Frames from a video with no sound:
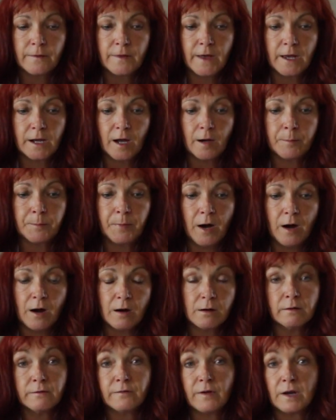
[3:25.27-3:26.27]
then a
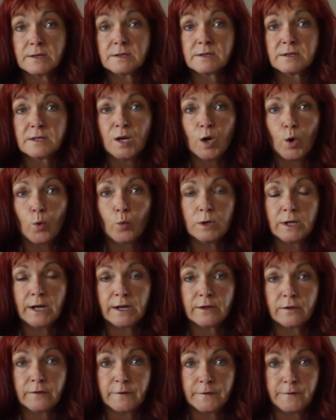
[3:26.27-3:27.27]
part of us will
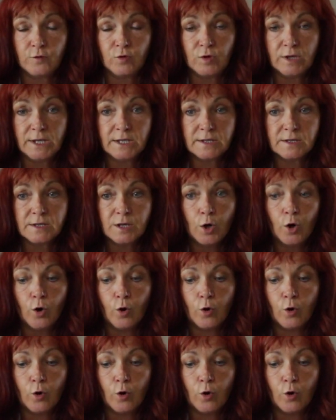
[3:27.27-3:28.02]
either freeze